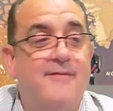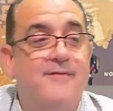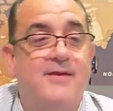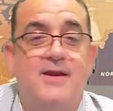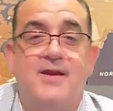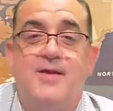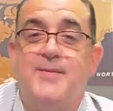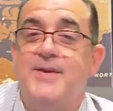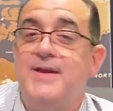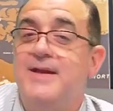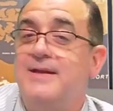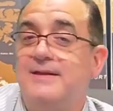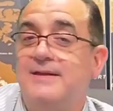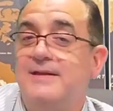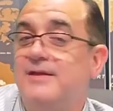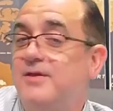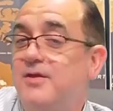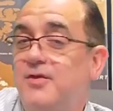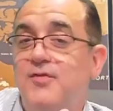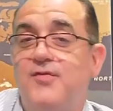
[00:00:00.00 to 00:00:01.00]
and immediately
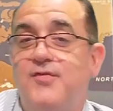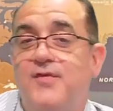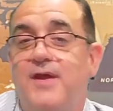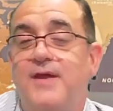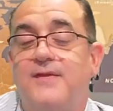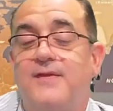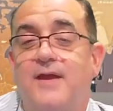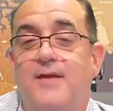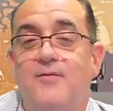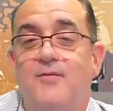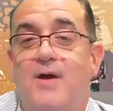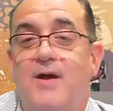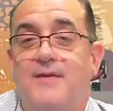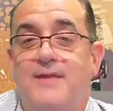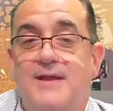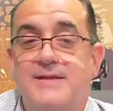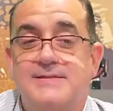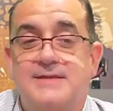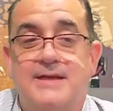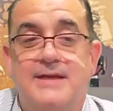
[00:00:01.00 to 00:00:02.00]
you think that, wow,
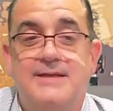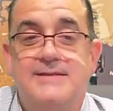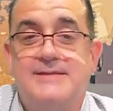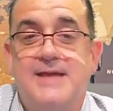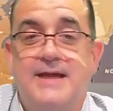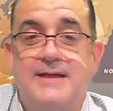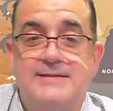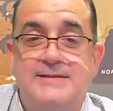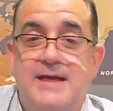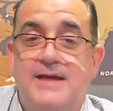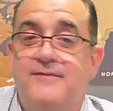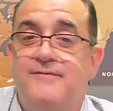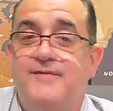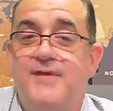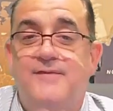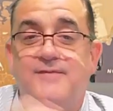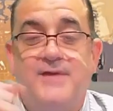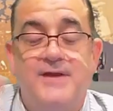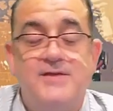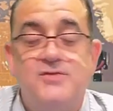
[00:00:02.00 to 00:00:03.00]
that's going to take 10,
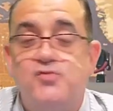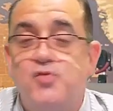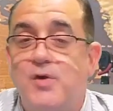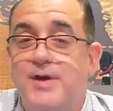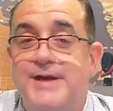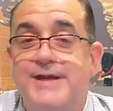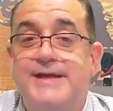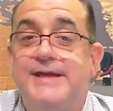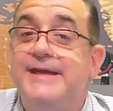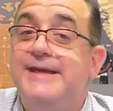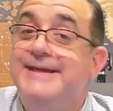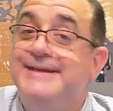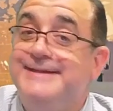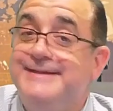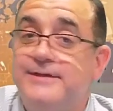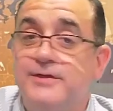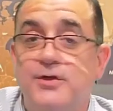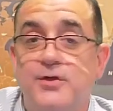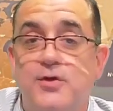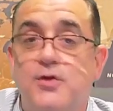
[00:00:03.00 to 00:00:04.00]
15, 20
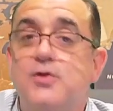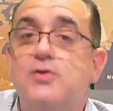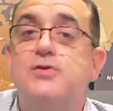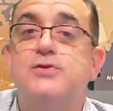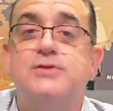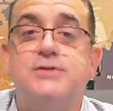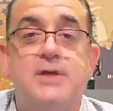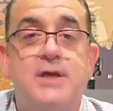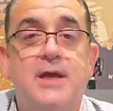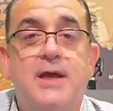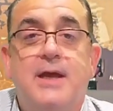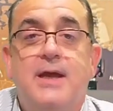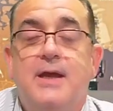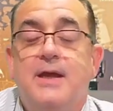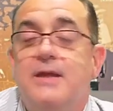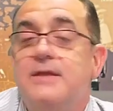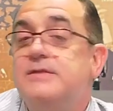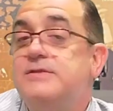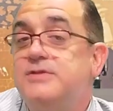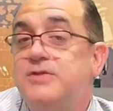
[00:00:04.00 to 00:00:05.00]
years.
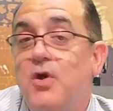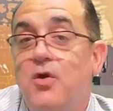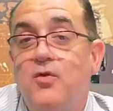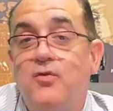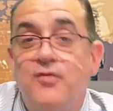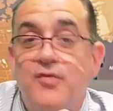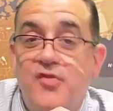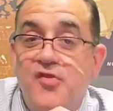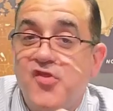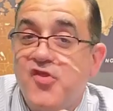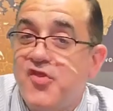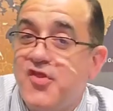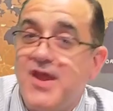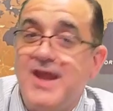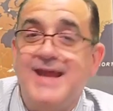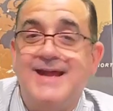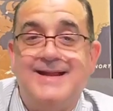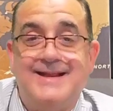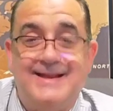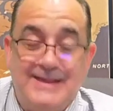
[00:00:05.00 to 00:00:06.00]
Don't
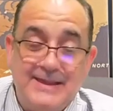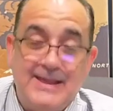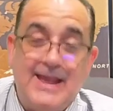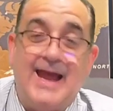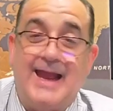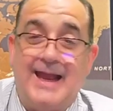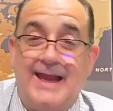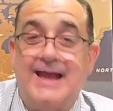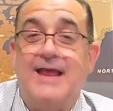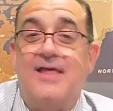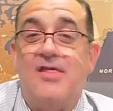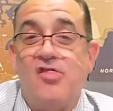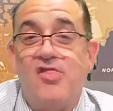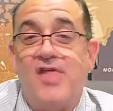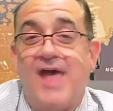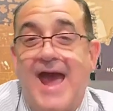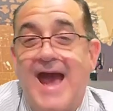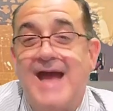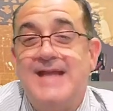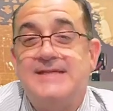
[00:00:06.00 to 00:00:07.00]
think like
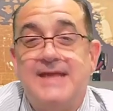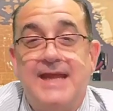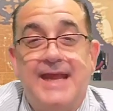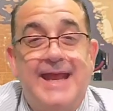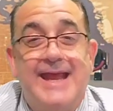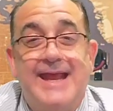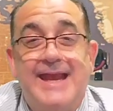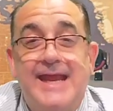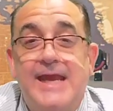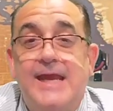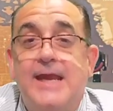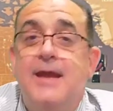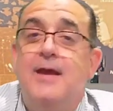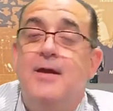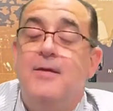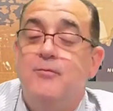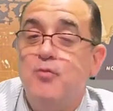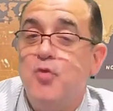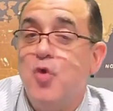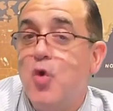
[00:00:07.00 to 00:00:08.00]
that
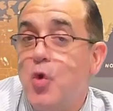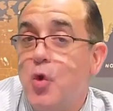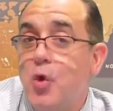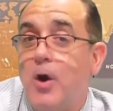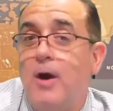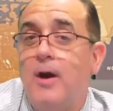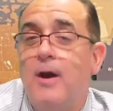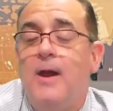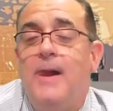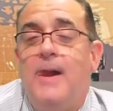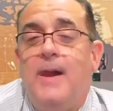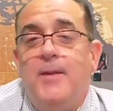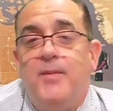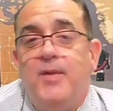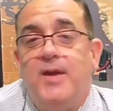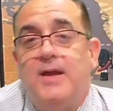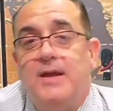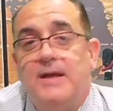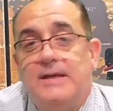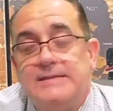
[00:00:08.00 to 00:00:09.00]
anymore,
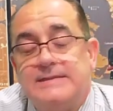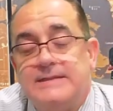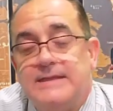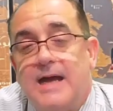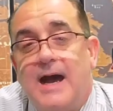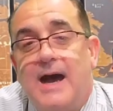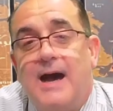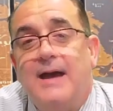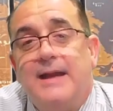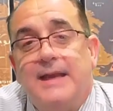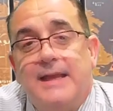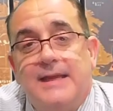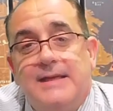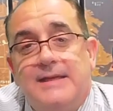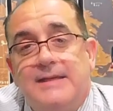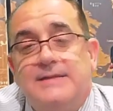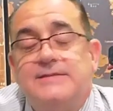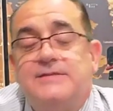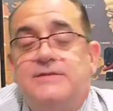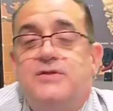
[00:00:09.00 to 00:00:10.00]
because God
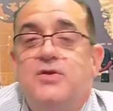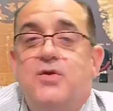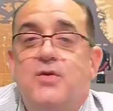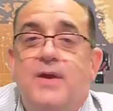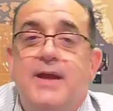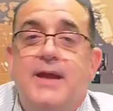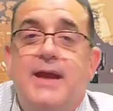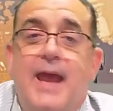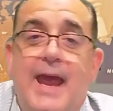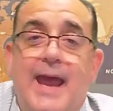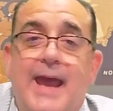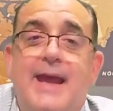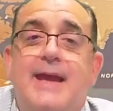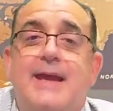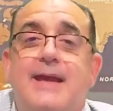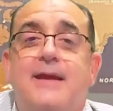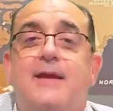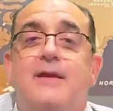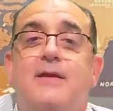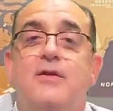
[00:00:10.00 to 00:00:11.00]
is doing
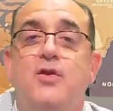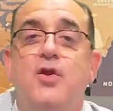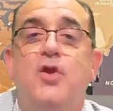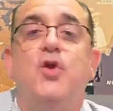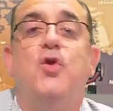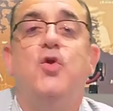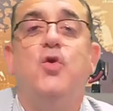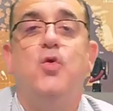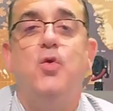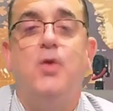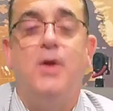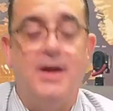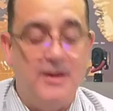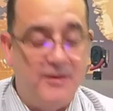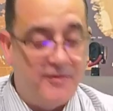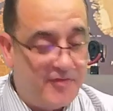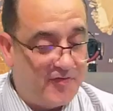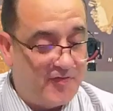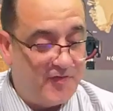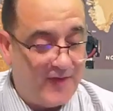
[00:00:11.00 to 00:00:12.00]
a new
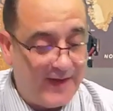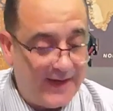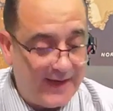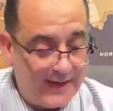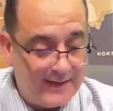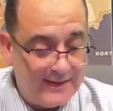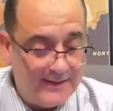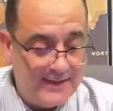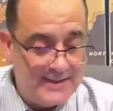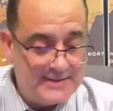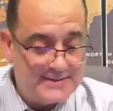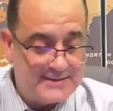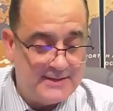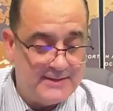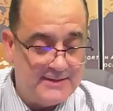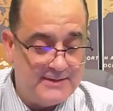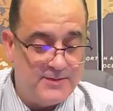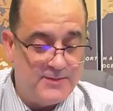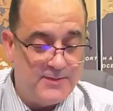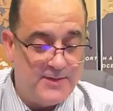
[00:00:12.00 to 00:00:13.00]
thing. Listen
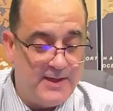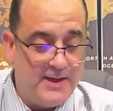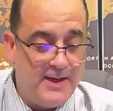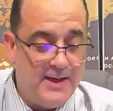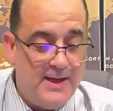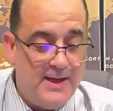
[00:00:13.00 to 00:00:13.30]
to me.